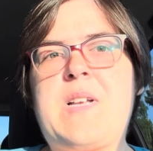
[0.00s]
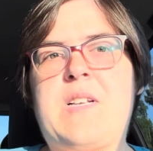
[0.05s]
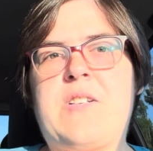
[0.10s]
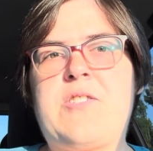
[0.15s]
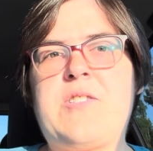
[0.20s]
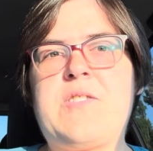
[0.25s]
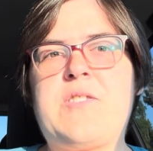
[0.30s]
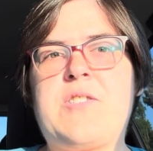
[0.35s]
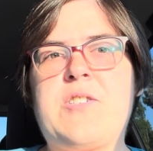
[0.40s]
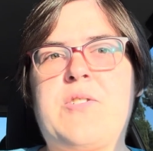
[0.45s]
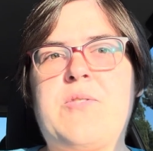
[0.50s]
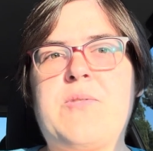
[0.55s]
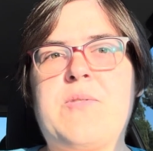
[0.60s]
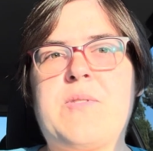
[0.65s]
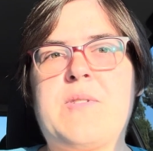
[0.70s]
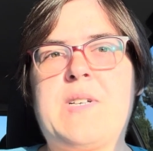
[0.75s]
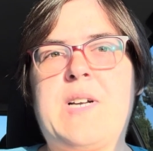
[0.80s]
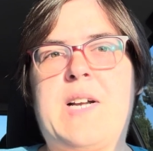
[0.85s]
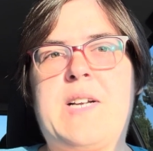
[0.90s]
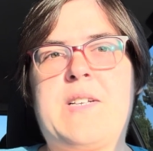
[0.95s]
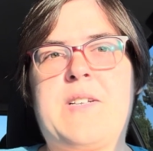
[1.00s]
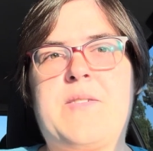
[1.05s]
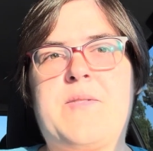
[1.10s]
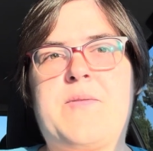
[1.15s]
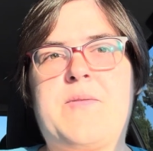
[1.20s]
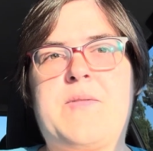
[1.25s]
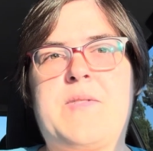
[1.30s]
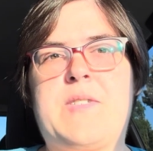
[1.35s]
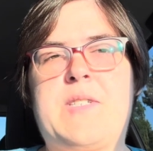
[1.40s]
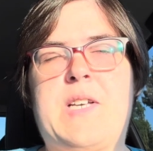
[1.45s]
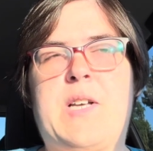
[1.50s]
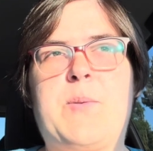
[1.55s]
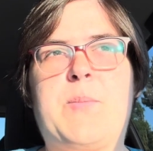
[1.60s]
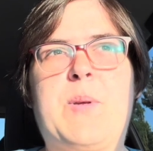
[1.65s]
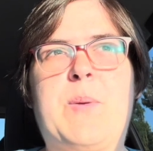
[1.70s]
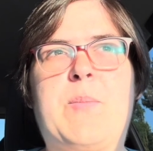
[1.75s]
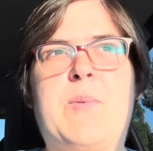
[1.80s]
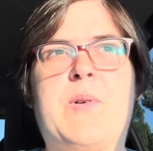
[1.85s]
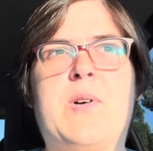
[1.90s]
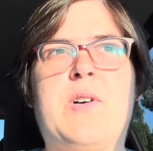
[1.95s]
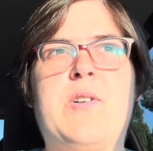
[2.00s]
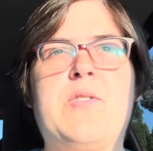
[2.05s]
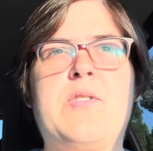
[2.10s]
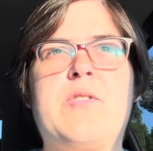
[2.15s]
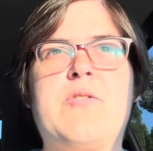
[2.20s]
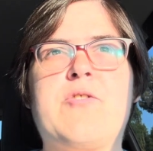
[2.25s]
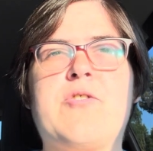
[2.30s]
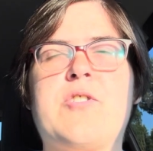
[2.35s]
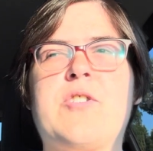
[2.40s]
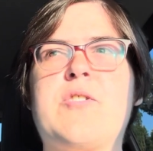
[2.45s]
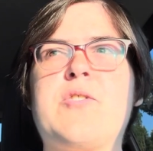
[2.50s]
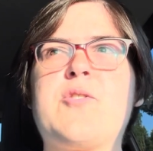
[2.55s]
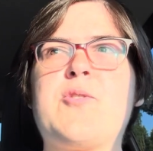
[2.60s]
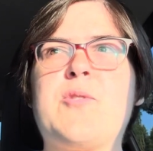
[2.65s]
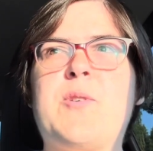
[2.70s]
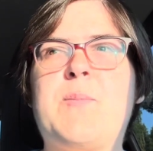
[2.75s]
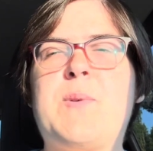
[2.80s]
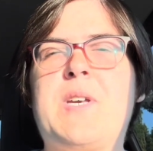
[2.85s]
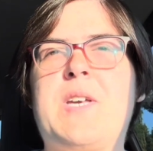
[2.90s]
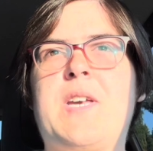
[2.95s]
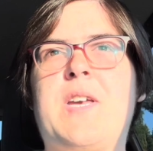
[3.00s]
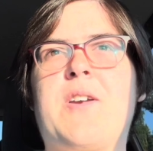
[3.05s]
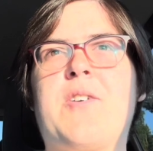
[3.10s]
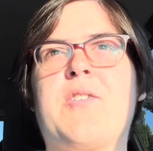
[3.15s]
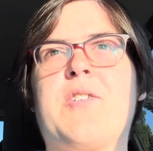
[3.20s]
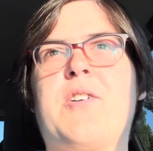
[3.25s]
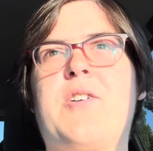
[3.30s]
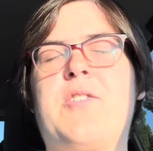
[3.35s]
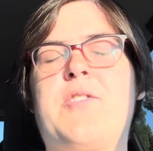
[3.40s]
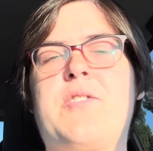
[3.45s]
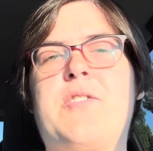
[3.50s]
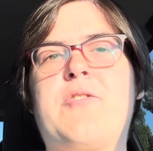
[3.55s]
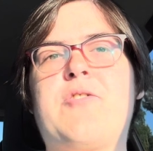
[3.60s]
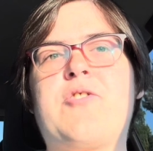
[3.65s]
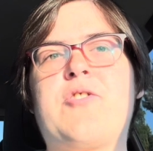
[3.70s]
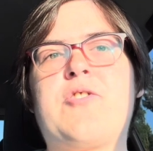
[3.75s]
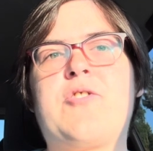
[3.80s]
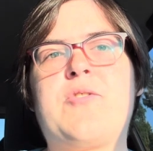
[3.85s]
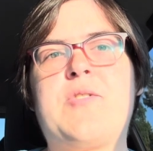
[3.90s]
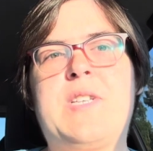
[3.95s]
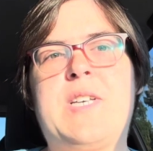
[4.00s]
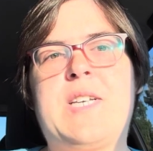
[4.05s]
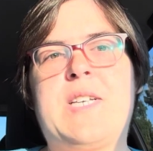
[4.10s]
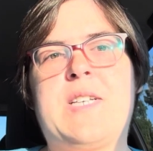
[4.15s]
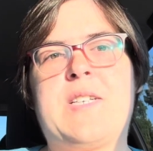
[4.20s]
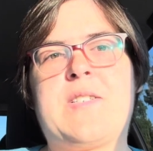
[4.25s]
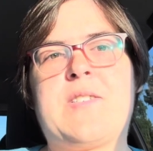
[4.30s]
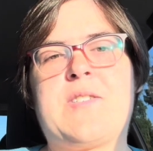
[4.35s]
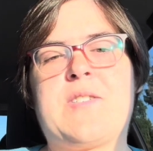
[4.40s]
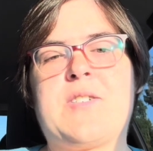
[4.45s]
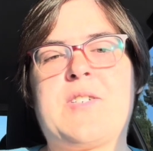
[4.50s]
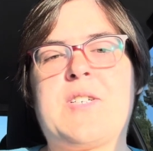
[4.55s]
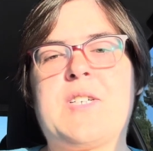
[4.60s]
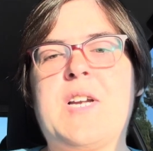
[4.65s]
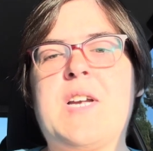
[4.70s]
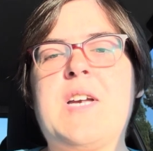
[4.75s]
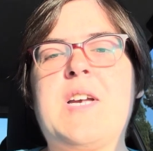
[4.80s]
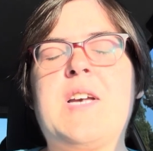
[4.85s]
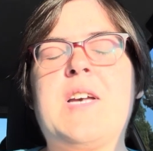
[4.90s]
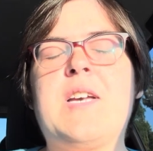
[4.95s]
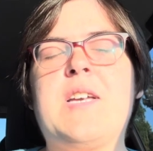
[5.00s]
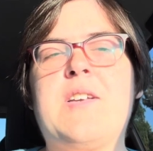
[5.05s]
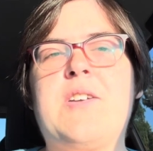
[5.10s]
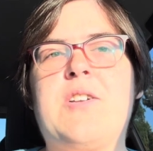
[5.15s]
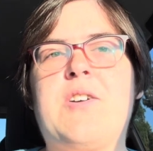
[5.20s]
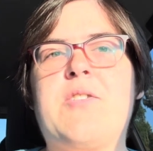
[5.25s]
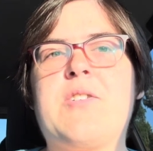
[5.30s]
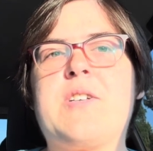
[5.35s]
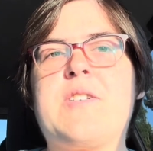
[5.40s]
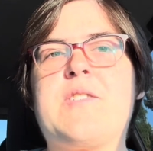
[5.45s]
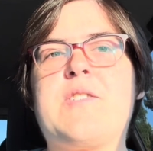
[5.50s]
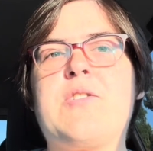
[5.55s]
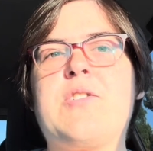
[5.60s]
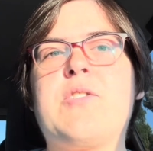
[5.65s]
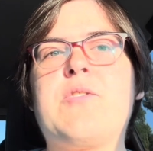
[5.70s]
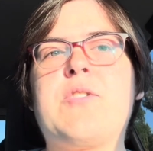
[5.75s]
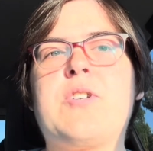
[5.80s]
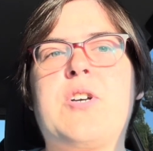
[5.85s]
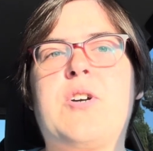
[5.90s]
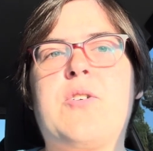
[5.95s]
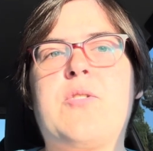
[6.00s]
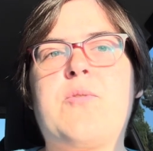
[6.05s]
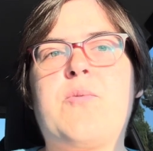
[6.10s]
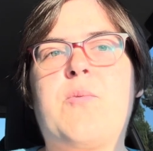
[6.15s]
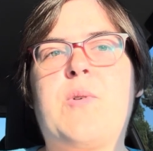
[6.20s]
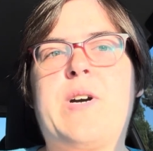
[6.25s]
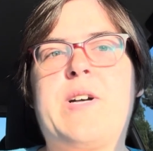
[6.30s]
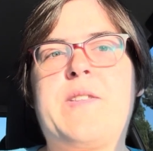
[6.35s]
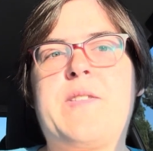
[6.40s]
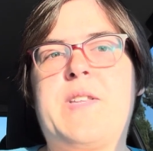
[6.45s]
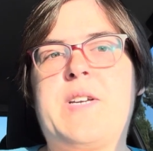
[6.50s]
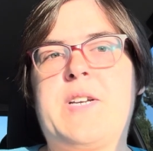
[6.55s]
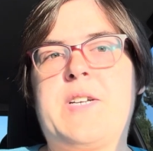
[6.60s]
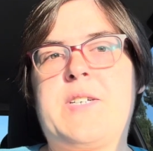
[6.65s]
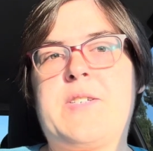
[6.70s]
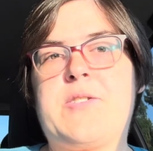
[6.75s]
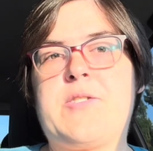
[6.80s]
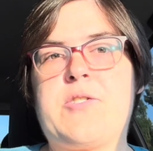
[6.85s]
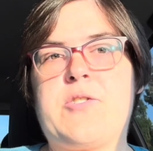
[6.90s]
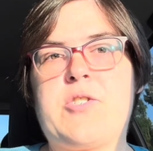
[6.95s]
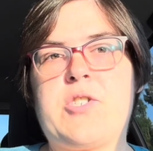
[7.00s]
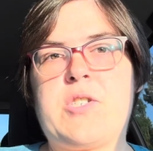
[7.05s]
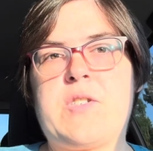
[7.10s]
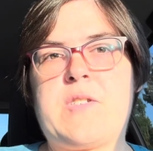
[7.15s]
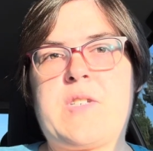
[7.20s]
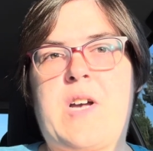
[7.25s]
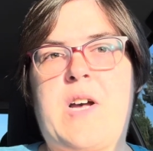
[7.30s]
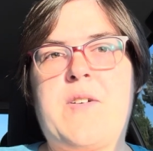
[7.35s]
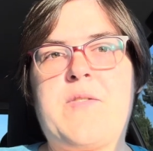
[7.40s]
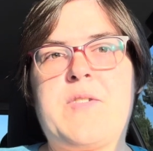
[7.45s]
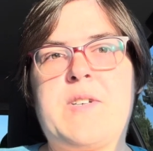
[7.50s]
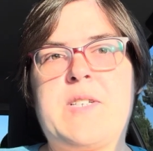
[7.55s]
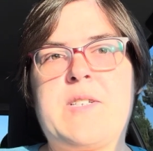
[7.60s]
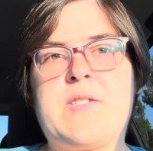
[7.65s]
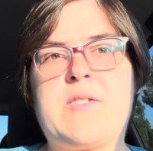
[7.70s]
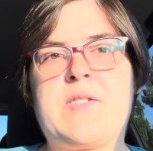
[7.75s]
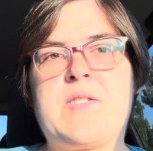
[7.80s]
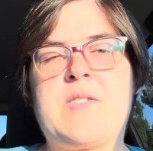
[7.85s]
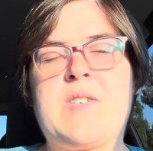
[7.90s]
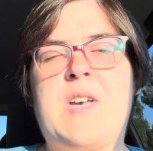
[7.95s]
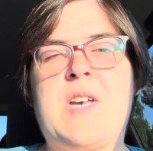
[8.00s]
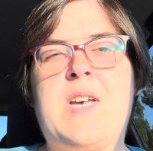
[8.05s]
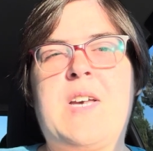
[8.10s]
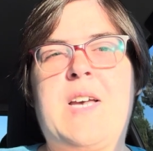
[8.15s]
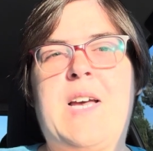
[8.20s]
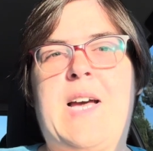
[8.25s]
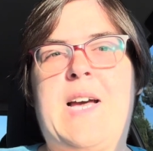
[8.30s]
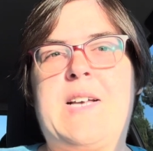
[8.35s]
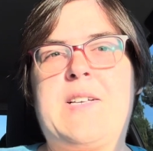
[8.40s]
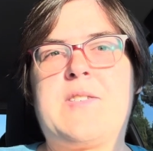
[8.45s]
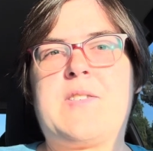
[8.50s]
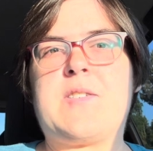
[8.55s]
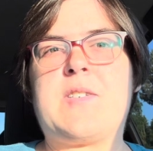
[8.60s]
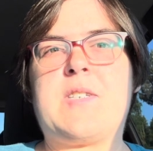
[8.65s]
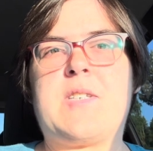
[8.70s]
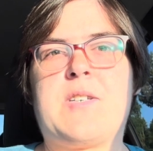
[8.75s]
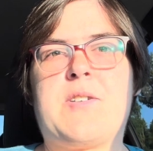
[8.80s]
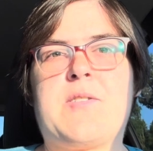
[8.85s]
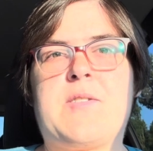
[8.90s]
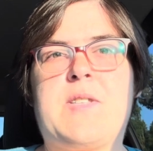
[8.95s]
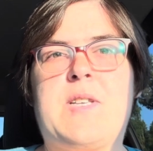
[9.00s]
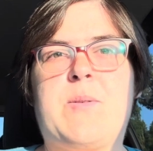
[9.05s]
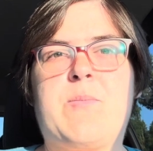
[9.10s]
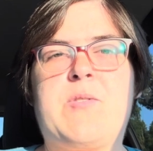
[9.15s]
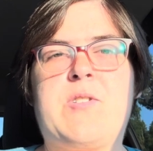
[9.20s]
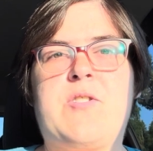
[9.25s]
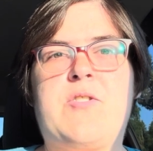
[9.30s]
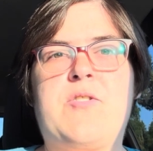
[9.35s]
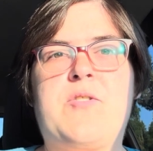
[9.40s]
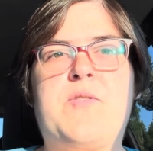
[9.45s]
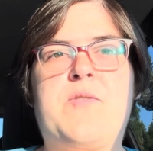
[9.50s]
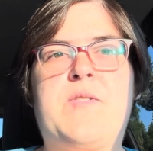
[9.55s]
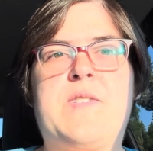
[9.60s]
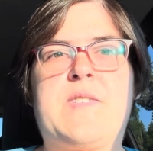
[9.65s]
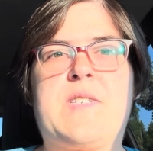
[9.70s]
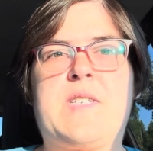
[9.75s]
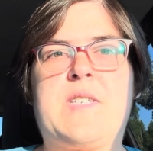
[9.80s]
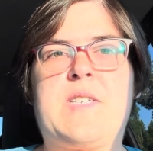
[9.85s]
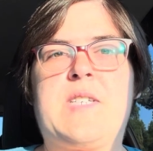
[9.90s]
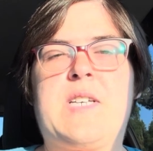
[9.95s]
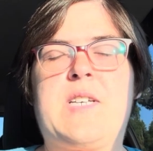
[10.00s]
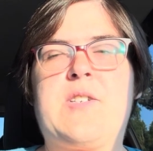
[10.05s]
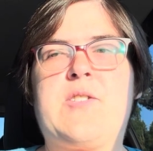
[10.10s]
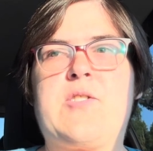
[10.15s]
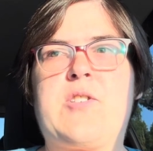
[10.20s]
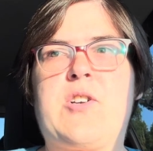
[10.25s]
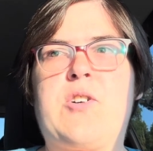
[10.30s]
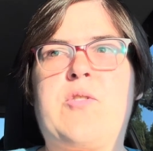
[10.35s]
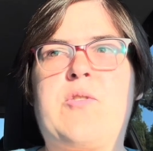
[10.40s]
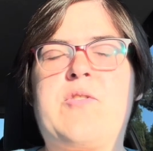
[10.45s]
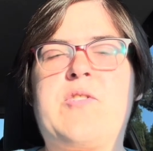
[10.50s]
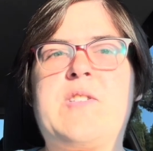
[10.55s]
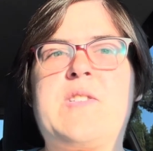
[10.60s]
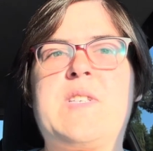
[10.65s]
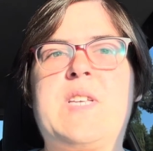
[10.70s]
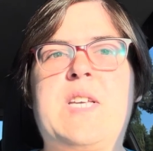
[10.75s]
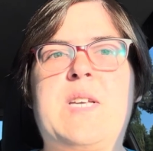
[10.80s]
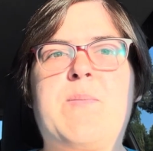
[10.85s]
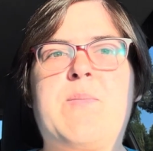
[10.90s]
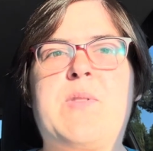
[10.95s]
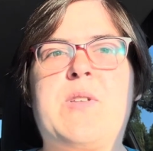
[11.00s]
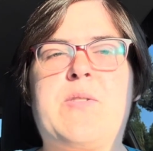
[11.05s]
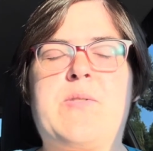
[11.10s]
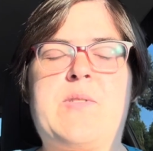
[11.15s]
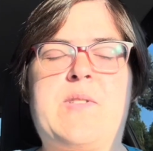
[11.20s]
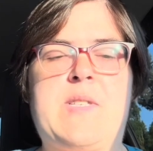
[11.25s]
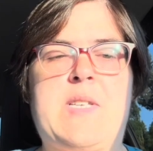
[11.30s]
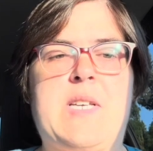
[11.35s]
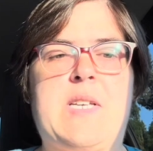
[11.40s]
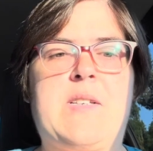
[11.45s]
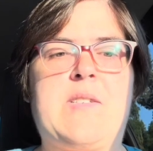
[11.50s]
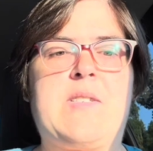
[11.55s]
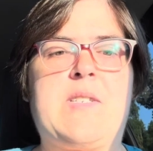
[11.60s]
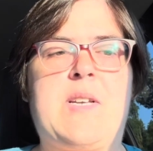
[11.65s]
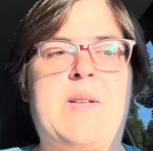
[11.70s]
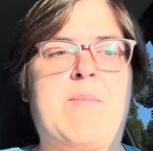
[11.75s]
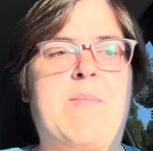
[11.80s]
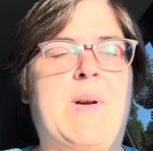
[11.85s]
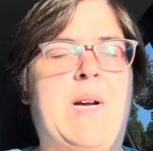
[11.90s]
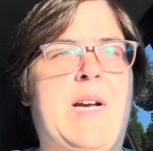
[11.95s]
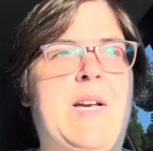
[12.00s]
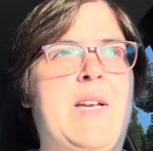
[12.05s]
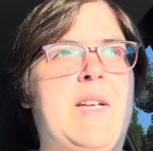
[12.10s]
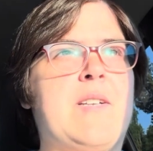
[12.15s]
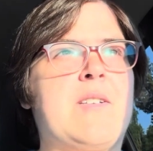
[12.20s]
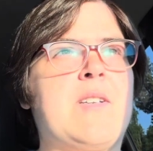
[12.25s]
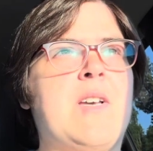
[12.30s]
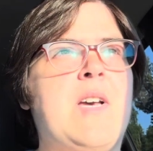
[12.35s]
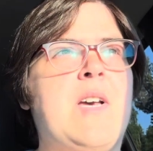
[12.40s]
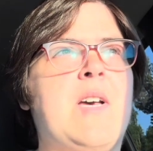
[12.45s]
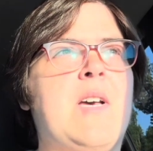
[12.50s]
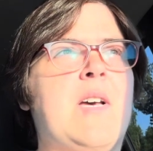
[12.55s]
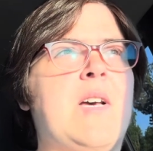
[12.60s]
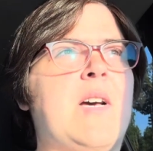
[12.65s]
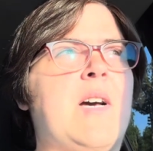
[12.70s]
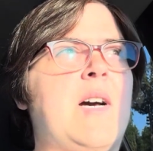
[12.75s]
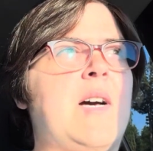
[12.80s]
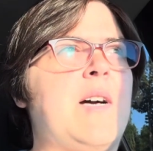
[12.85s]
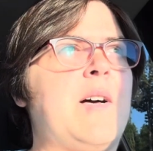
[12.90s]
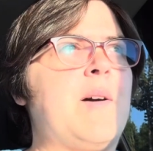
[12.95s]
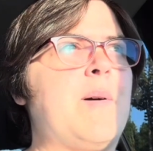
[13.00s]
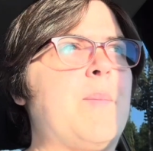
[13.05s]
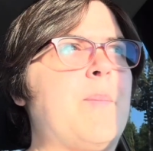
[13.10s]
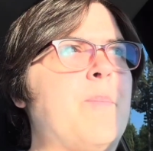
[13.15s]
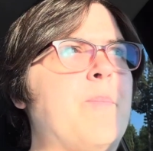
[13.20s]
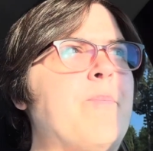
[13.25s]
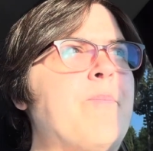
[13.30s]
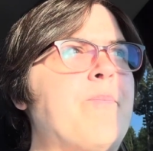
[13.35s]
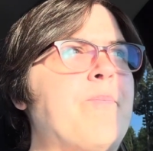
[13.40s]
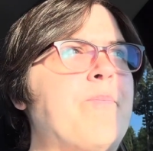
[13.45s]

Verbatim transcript: just don't kind of tell people, oh, you should go swimming or oh, you should do this or, you know, because you don't know what their surgeon's office has cleared them to do physically. So just keep those things in mind. Um,